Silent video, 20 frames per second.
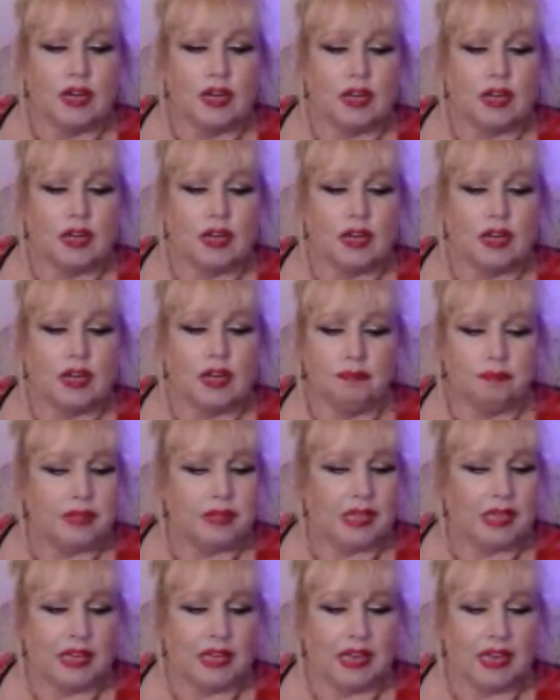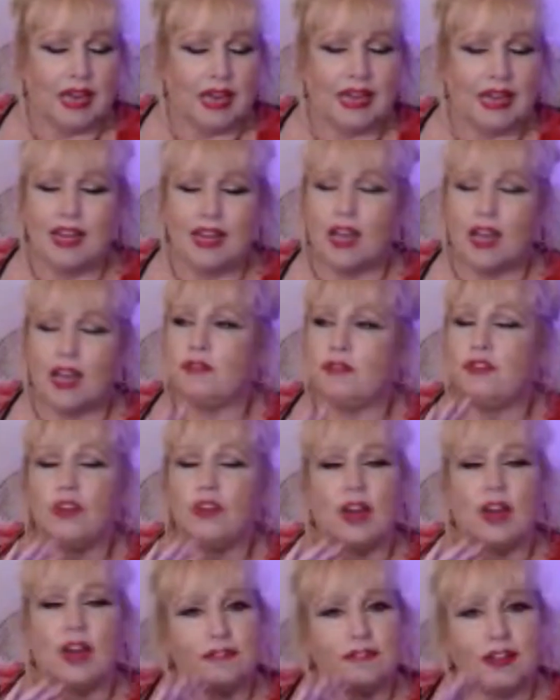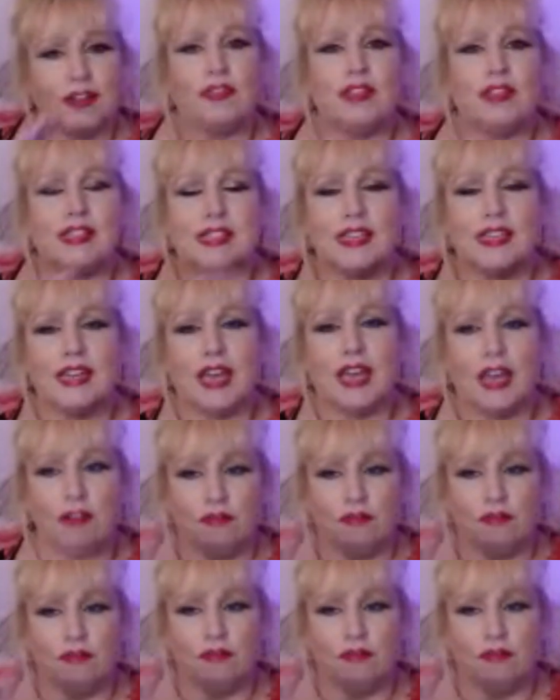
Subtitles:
and I found this in